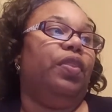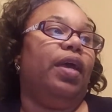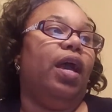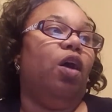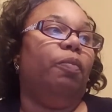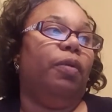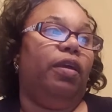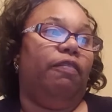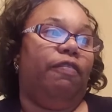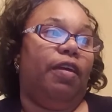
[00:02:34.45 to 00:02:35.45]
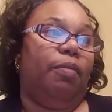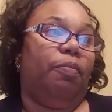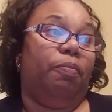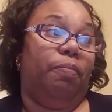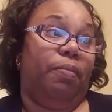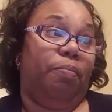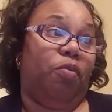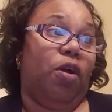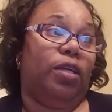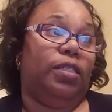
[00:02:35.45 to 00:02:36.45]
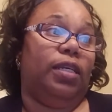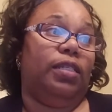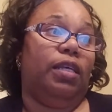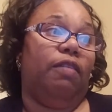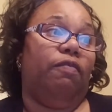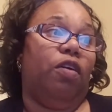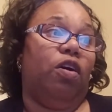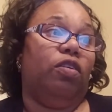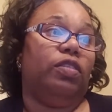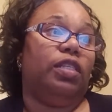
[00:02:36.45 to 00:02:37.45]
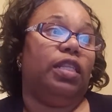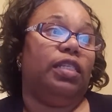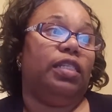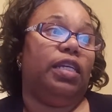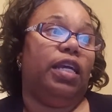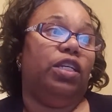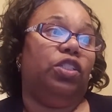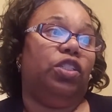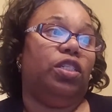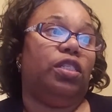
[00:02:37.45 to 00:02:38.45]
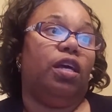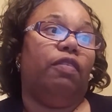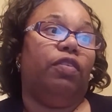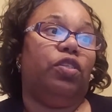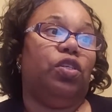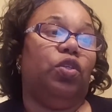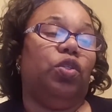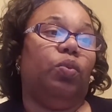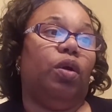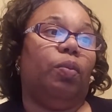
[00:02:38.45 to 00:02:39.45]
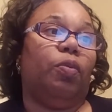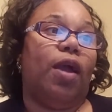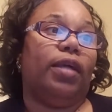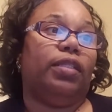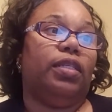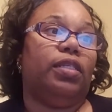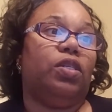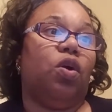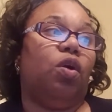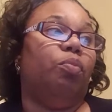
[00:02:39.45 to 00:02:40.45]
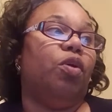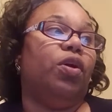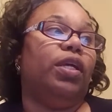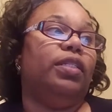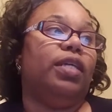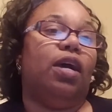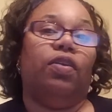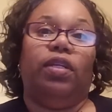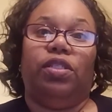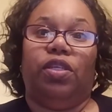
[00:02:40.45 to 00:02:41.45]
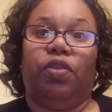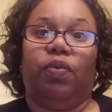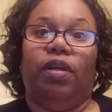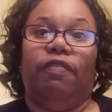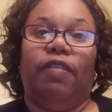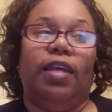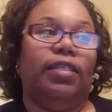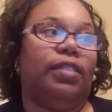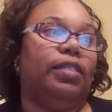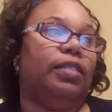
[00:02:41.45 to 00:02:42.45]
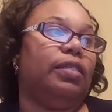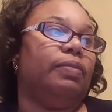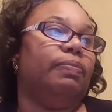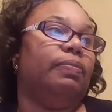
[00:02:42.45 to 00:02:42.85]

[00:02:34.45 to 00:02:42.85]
The helping process involves the stages of the social work practice are broken down into 3 phases.